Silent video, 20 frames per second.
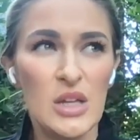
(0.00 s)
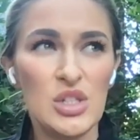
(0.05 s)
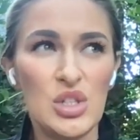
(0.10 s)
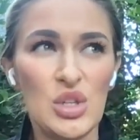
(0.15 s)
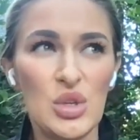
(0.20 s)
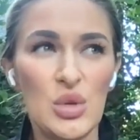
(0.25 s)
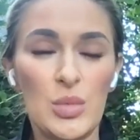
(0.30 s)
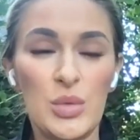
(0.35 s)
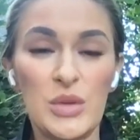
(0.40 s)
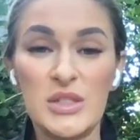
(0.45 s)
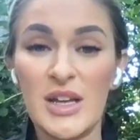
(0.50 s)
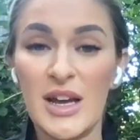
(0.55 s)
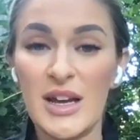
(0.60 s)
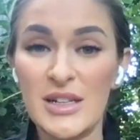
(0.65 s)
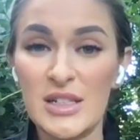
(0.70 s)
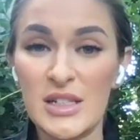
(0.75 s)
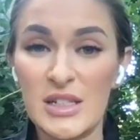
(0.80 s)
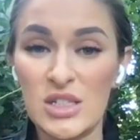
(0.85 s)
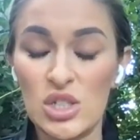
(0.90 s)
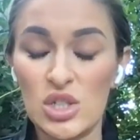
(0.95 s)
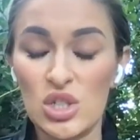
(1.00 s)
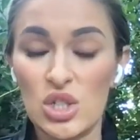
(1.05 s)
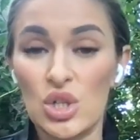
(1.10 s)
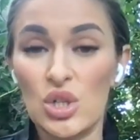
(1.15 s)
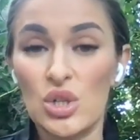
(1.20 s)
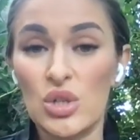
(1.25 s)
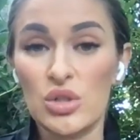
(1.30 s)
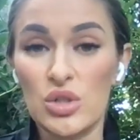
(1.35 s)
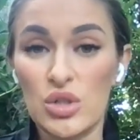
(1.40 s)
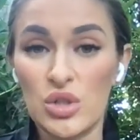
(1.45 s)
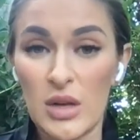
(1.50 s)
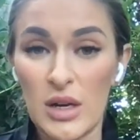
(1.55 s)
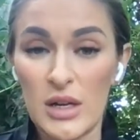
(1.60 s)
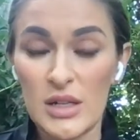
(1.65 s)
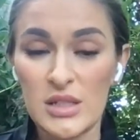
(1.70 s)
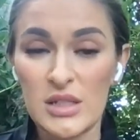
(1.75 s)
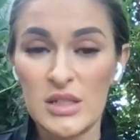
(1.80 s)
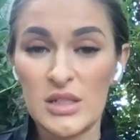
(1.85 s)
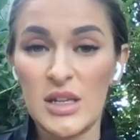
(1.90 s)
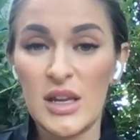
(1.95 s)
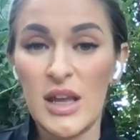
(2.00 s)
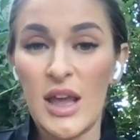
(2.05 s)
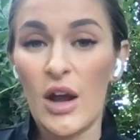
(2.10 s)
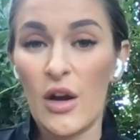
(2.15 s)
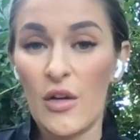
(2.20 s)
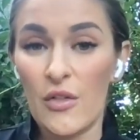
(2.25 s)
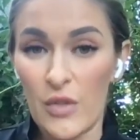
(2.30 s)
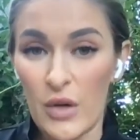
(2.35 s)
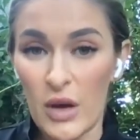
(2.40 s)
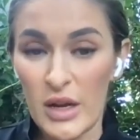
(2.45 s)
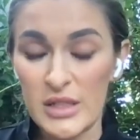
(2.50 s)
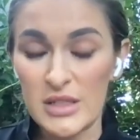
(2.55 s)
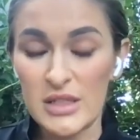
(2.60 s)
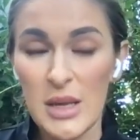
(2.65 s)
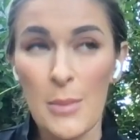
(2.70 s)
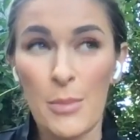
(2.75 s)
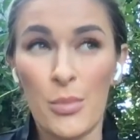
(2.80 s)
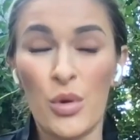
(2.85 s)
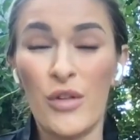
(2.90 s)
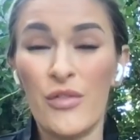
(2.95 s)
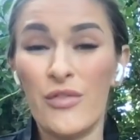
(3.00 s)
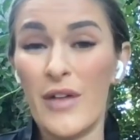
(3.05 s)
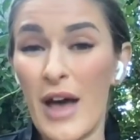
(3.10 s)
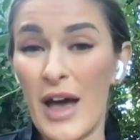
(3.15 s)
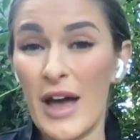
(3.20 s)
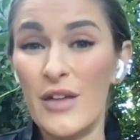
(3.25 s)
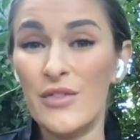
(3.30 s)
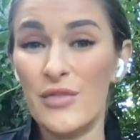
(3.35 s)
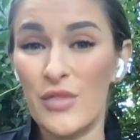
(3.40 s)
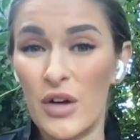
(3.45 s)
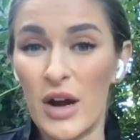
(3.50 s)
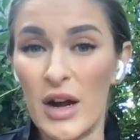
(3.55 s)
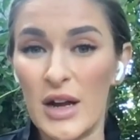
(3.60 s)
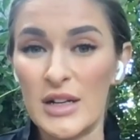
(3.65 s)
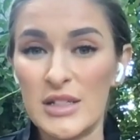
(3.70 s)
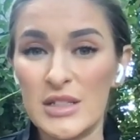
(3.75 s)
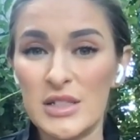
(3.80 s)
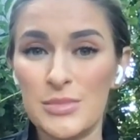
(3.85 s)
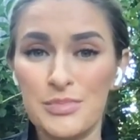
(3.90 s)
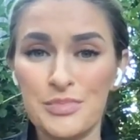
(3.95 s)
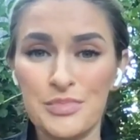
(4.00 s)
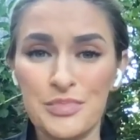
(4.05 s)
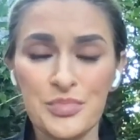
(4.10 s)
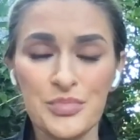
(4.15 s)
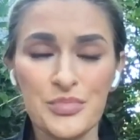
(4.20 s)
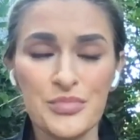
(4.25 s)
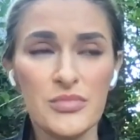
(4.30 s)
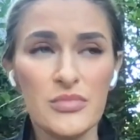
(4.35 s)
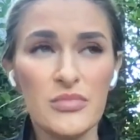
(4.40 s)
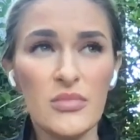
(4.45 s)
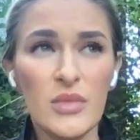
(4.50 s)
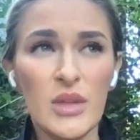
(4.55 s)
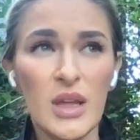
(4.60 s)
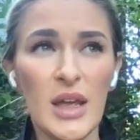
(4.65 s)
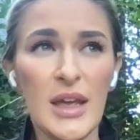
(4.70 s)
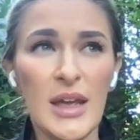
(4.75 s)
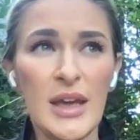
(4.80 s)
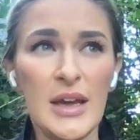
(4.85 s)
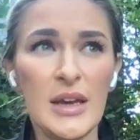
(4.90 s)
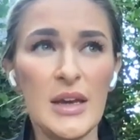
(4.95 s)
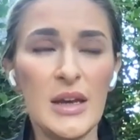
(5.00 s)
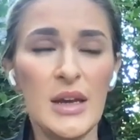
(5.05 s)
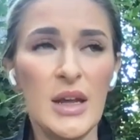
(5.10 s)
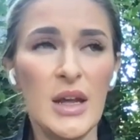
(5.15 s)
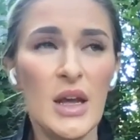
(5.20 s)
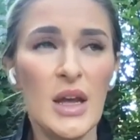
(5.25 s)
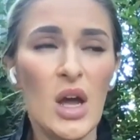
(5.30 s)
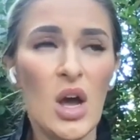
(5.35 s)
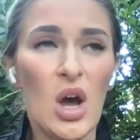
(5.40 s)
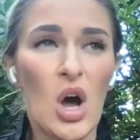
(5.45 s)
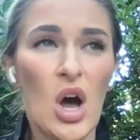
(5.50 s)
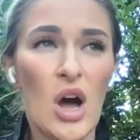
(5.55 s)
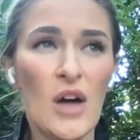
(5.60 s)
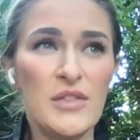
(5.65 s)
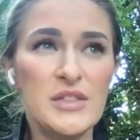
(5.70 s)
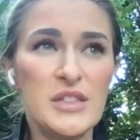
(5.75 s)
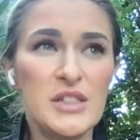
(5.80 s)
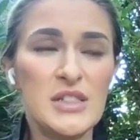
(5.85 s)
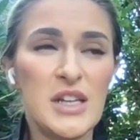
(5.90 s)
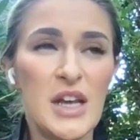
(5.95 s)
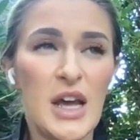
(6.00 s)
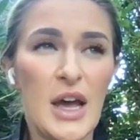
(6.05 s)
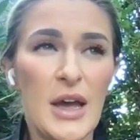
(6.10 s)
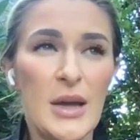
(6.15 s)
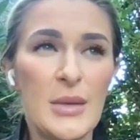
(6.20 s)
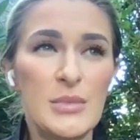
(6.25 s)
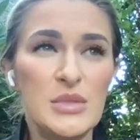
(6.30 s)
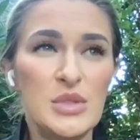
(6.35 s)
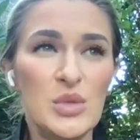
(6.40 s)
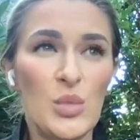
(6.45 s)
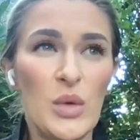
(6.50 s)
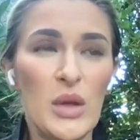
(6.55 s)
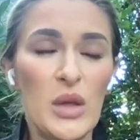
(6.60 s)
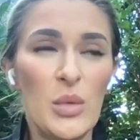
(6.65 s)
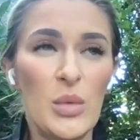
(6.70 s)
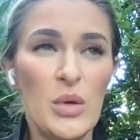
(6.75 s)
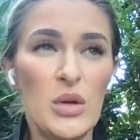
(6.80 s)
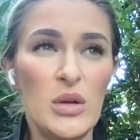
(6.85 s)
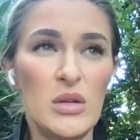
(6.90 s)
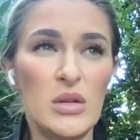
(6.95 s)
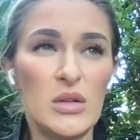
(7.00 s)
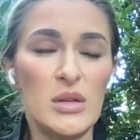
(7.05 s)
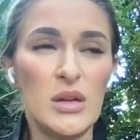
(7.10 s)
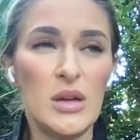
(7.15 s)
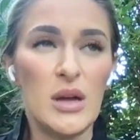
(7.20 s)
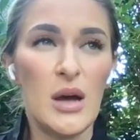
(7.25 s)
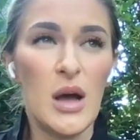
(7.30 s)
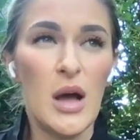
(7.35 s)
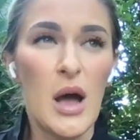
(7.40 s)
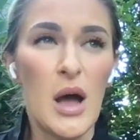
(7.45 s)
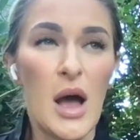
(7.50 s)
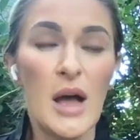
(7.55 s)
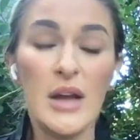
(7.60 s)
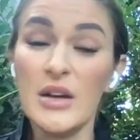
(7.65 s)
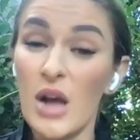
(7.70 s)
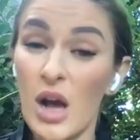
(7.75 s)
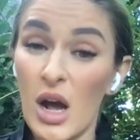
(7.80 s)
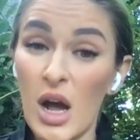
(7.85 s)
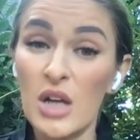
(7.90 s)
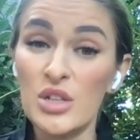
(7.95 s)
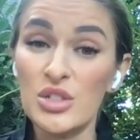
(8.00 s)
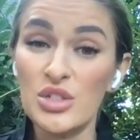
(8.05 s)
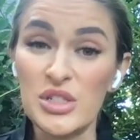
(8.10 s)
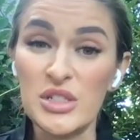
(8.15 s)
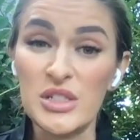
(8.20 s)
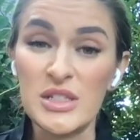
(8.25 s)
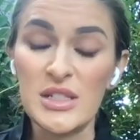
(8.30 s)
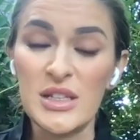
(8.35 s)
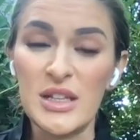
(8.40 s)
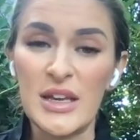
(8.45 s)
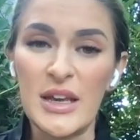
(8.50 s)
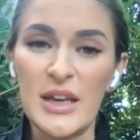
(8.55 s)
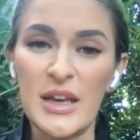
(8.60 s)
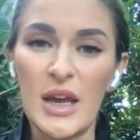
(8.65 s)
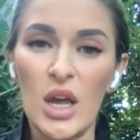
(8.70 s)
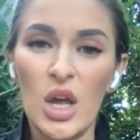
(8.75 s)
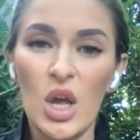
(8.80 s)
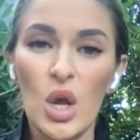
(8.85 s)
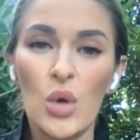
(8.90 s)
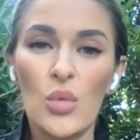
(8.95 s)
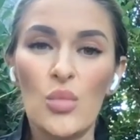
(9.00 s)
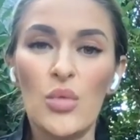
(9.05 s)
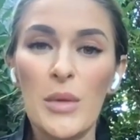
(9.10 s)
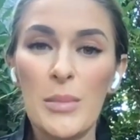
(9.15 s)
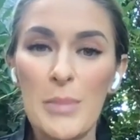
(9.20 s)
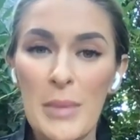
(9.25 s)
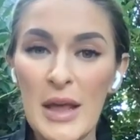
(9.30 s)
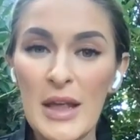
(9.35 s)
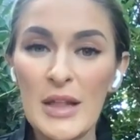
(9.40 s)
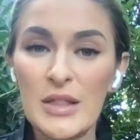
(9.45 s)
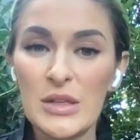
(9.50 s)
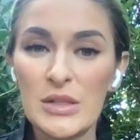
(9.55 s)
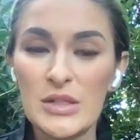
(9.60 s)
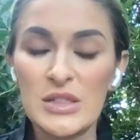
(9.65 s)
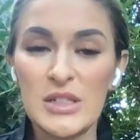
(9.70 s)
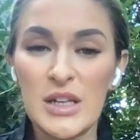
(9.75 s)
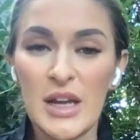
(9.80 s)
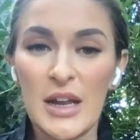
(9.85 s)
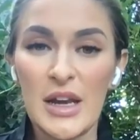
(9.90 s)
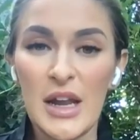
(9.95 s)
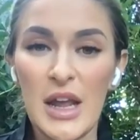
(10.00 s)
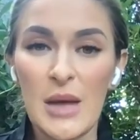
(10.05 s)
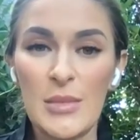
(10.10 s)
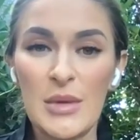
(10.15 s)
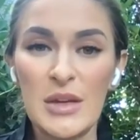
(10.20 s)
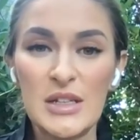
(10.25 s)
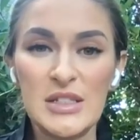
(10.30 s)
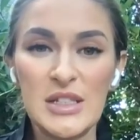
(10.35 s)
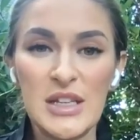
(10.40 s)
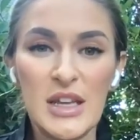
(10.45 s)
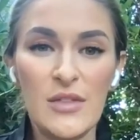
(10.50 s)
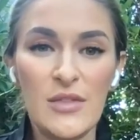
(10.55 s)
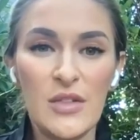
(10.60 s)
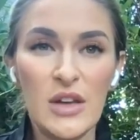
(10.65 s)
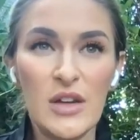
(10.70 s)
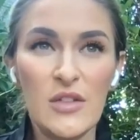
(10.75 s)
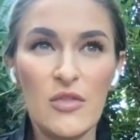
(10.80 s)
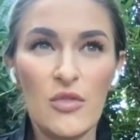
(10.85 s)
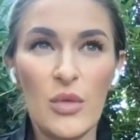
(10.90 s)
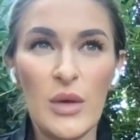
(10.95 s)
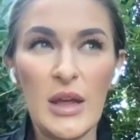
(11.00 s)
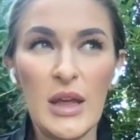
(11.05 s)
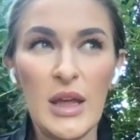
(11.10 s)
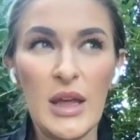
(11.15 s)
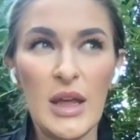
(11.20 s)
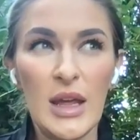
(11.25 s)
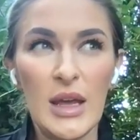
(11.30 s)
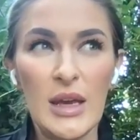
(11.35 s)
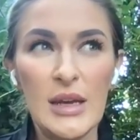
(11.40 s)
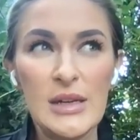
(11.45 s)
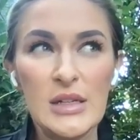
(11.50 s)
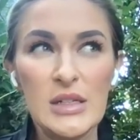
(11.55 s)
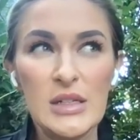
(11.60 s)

to protect us and to nurture us and to care for us and provide for us and oftentimes we will uh, unconsciously repeat those dynamics even if we